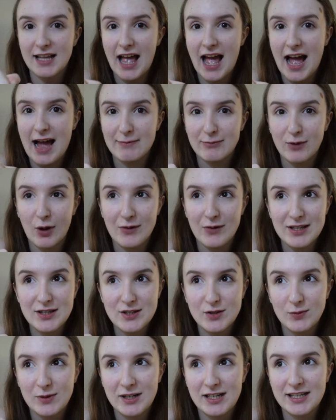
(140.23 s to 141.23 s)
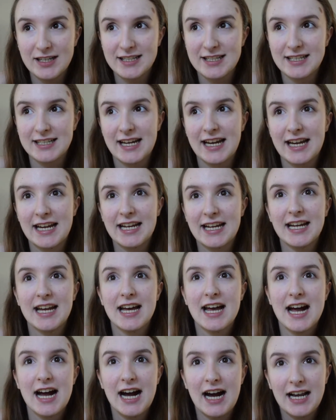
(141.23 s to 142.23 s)
I'm going to work today
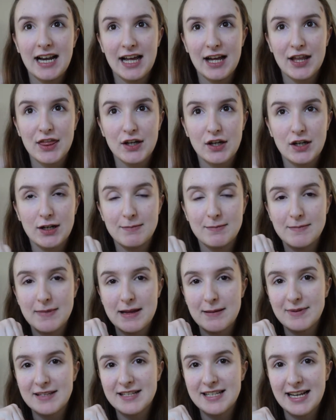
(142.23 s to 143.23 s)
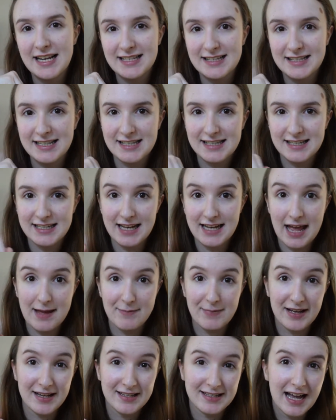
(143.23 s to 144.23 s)
and I thought maybe test this today
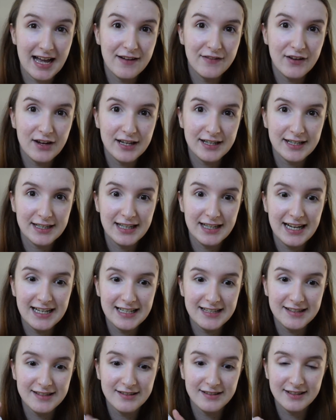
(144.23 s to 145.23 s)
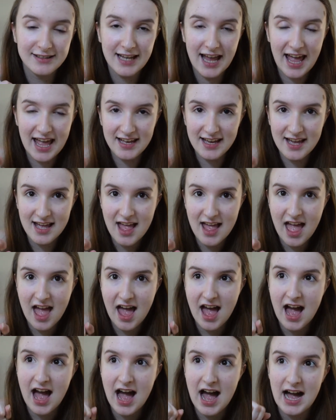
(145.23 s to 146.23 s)
because I've heard it lasts all day.
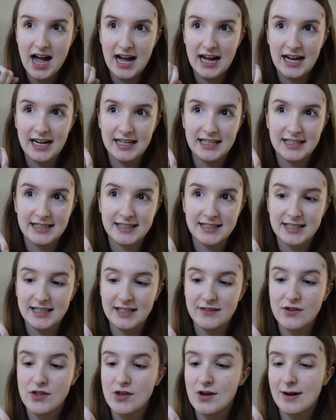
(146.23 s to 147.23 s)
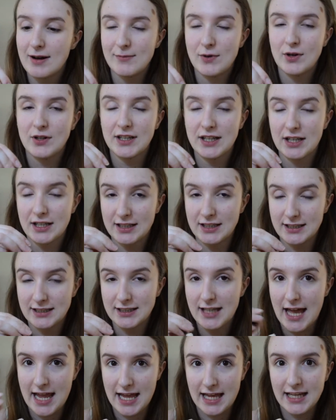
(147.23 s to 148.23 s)
And even though I'm only on a
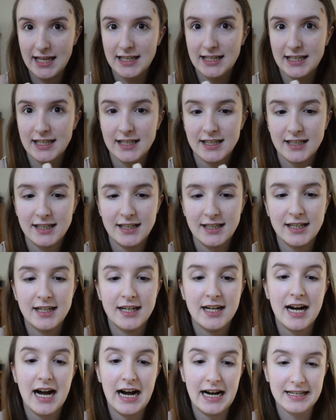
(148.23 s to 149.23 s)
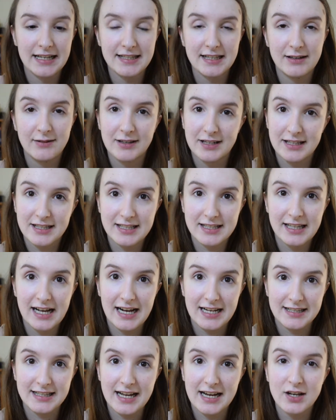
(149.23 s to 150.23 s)
late, I still want it to
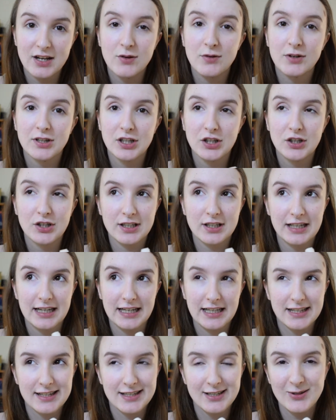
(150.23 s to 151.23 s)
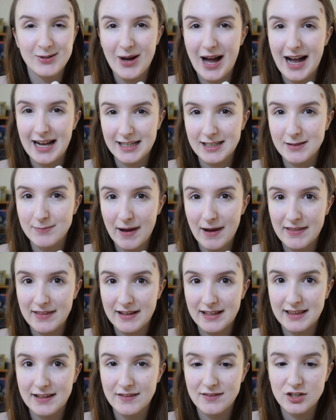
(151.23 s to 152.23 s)
last. I don't want to look like too haggard by the
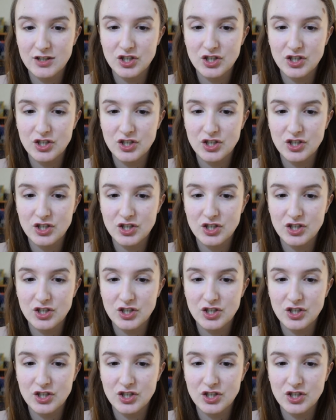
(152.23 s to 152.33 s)
end of the